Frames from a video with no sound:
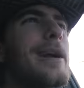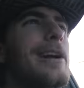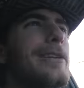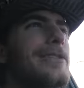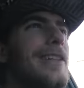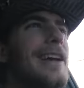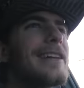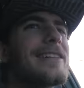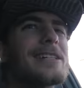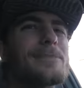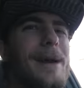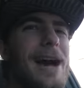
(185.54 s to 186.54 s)
weird thing
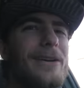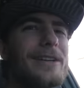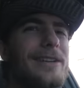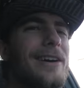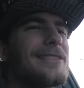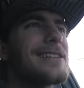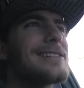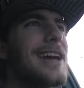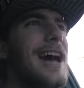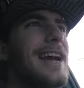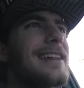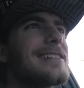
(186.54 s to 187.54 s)
that's mounted on the
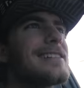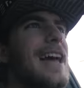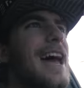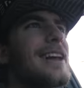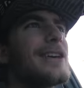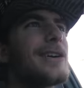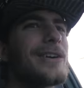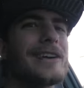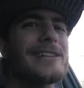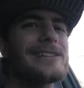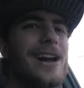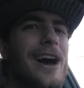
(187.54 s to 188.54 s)
side? Is that your
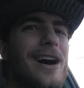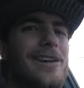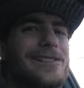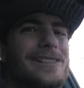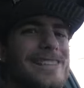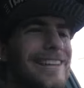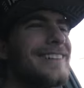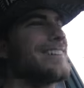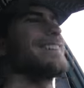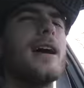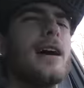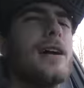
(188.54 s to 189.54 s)
exhaust?
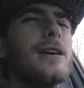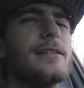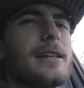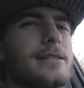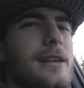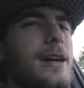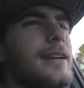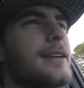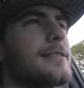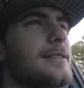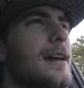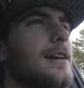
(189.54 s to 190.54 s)
No, that's not
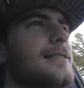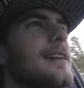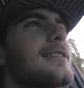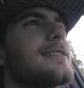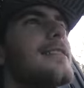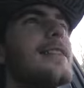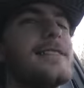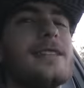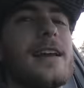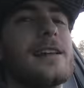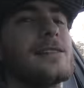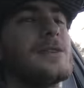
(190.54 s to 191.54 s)
your exhaust. That's an
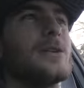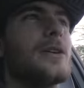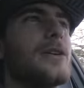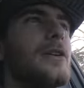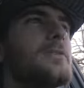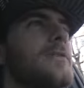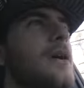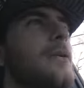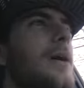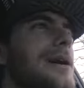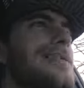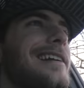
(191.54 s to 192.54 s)
intake snorkel.
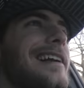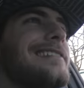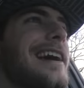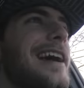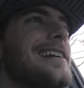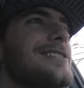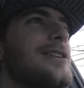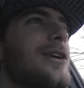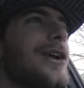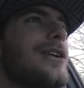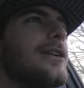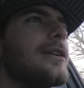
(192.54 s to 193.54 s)
Well, what's an intake
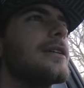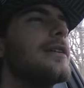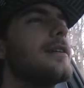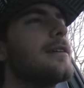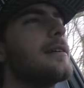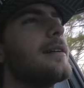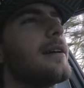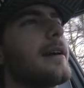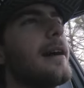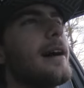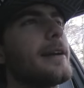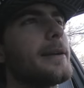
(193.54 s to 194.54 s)
snorkel? Oh
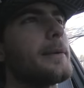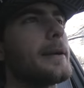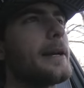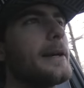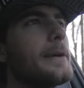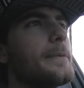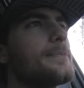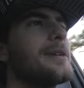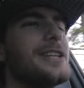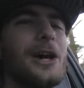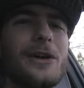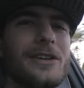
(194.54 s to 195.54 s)
God, here we go.
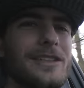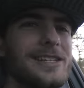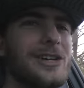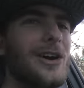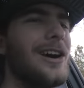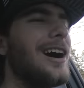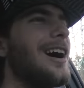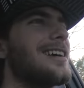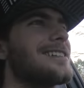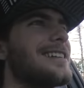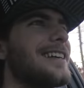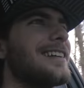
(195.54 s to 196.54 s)
But the owner of this car,
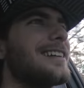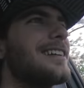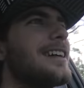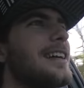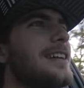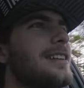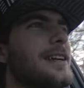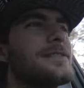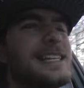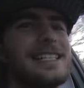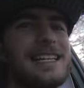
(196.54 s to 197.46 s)
Austin, lives in